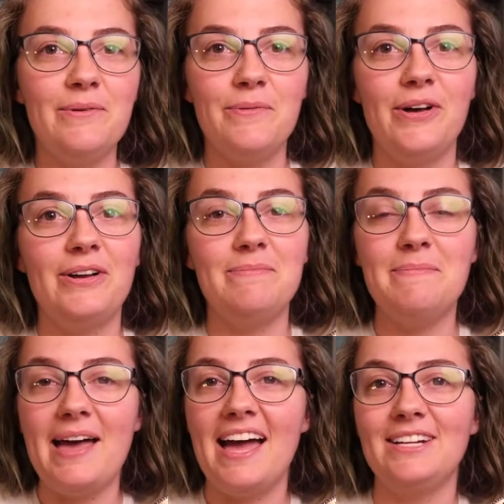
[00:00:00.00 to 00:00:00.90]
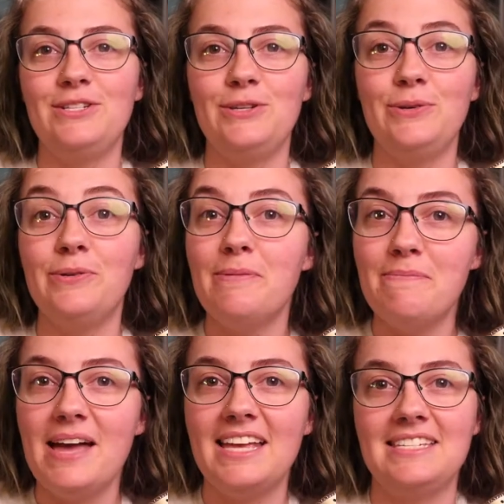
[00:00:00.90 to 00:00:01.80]
welcome back to
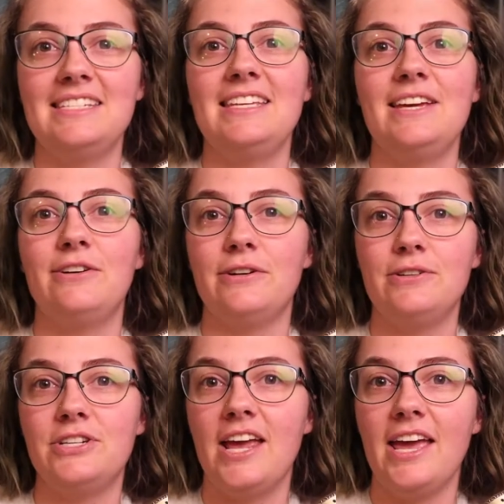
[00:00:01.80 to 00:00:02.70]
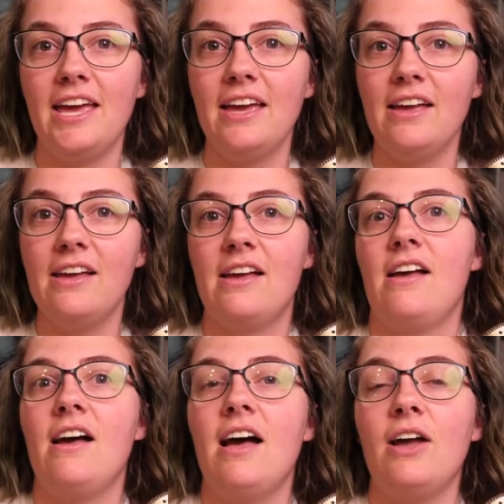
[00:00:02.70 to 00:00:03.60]
Madison Day Crochet.
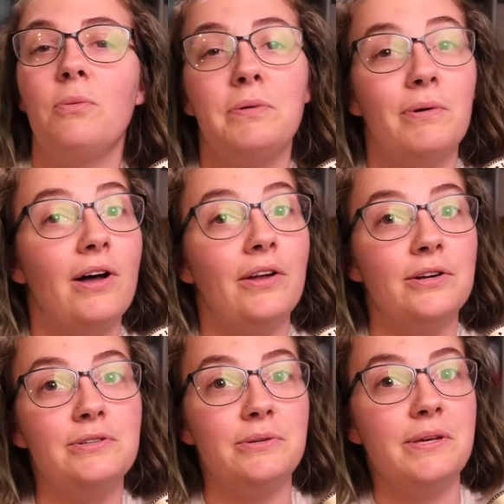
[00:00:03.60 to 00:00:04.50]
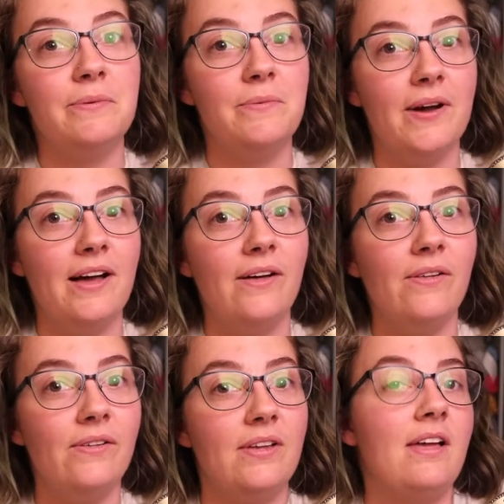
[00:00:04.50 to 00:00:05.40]
I hope you all are doing
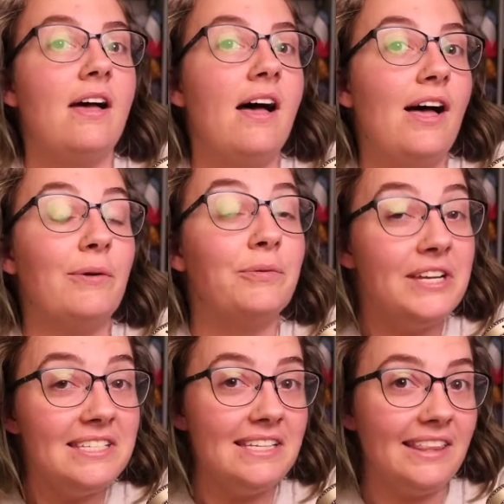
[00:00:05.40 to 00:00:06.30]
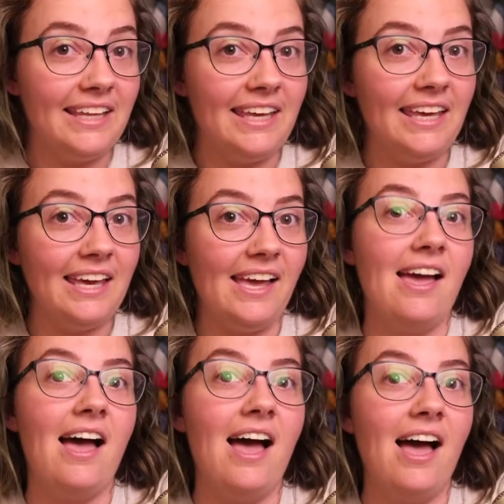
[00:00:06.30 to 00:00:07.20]
well. Recently,
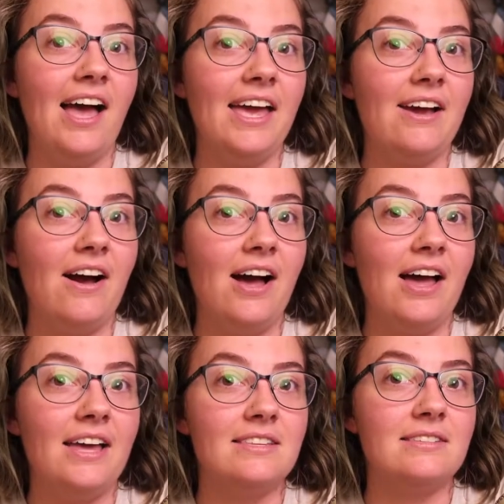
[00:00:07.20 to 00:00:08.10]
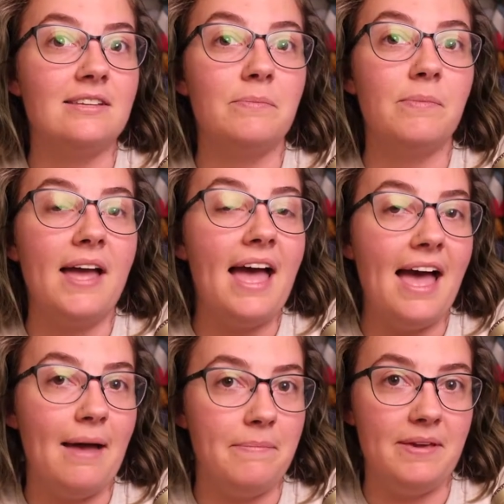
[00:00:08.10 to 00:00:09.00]
I got some
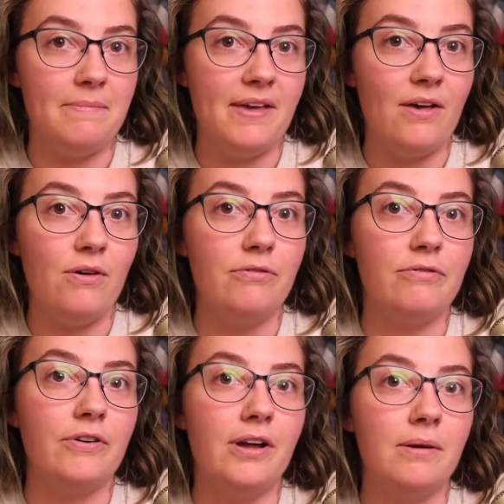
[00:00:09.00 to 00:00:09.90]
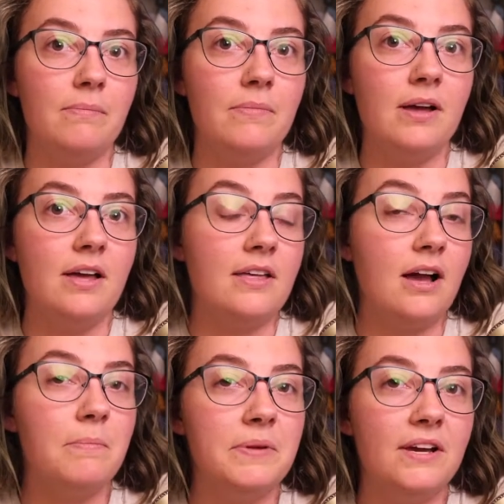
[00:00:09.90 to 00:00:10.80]
happy mail from a
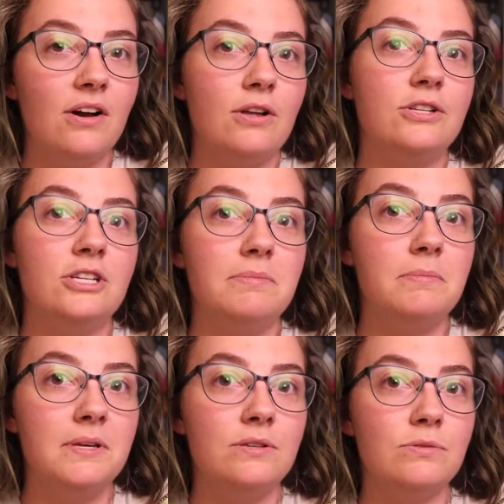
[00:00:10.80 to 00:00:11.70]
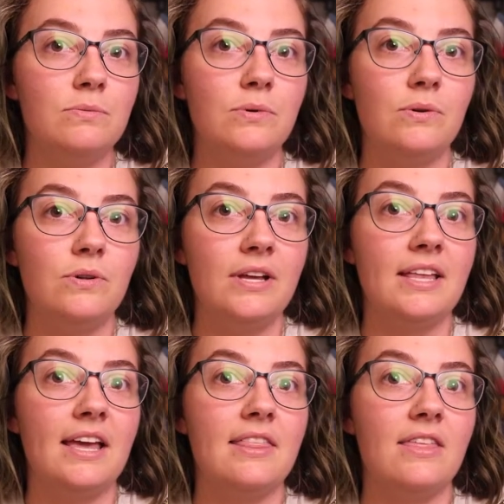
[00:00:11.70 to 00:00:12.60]
company called Jimmy Bean's Wool, and
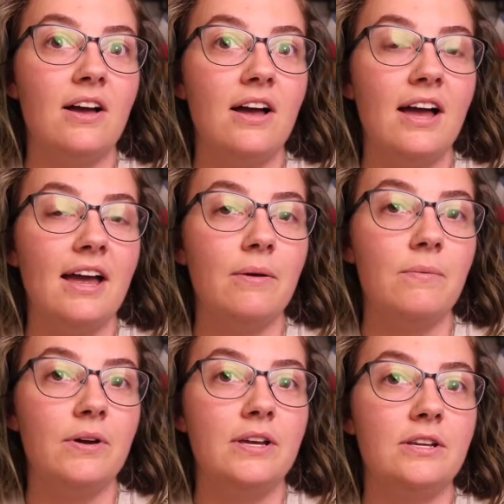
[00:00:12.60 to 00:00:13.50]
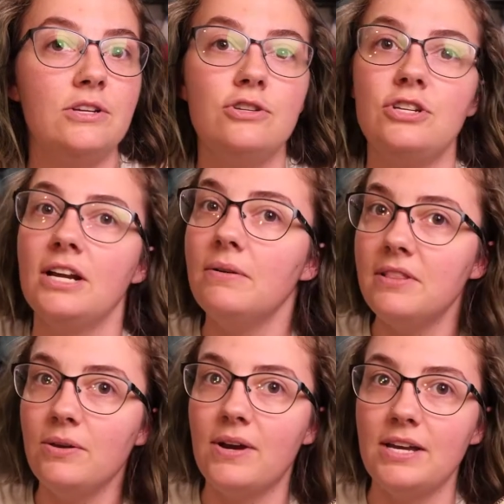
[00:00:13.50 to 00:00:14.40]
I thought I would share with
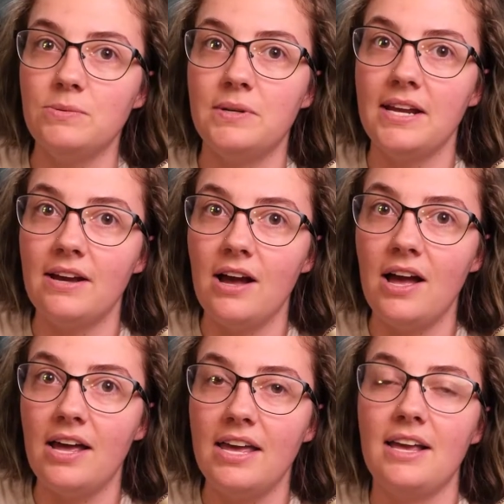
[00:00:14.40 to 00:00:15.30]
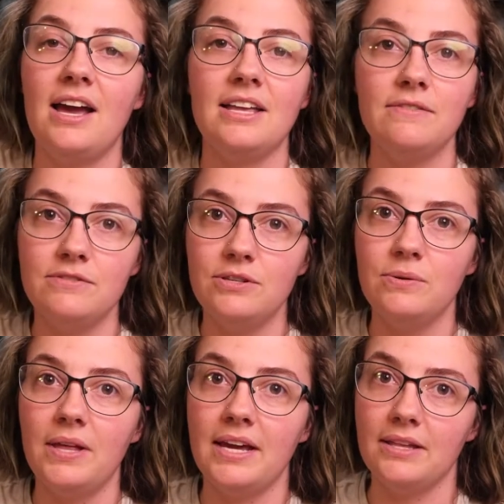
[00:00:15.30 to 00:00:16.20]
you guys what I got and kind of do
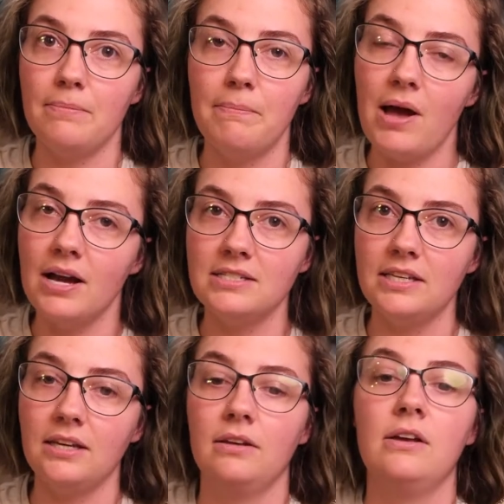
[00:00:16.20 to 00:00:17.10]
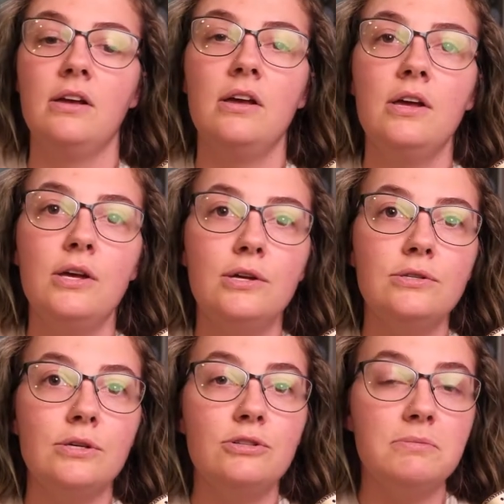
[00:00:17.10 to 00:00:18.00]
like an unboxing.
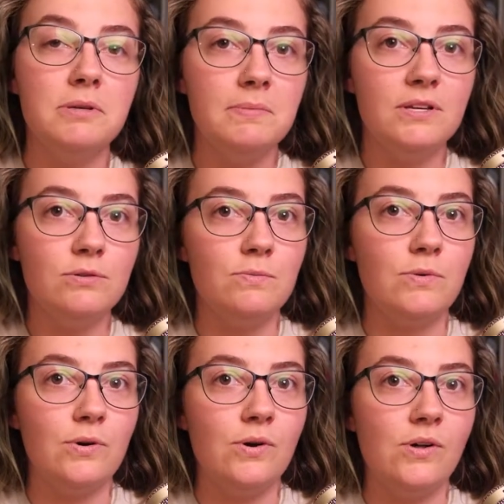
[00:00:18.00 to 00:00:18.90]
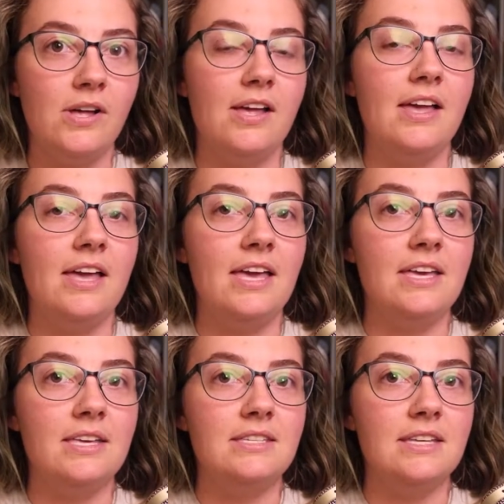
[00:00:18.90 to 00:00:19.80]
So Jimmy Bean's Wool
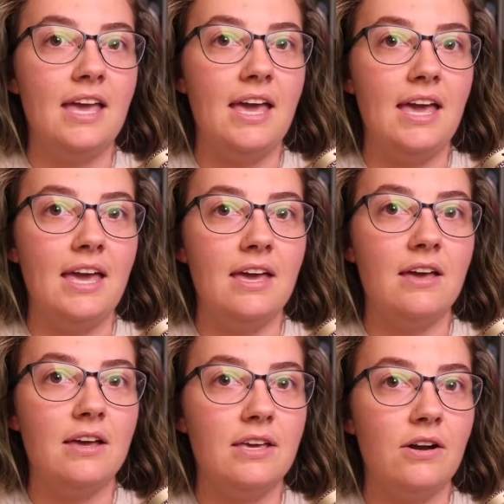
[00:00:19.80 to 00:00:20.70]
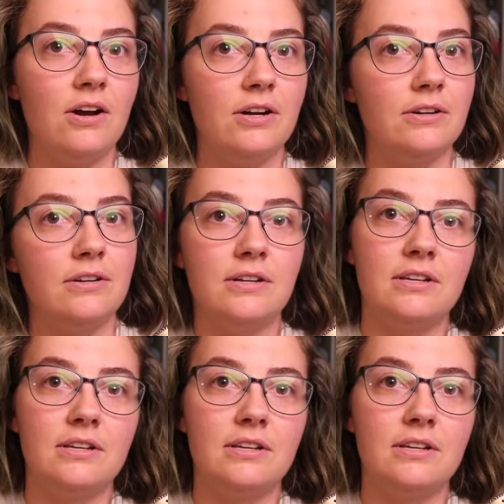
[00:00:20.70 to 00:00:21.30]
is a yarn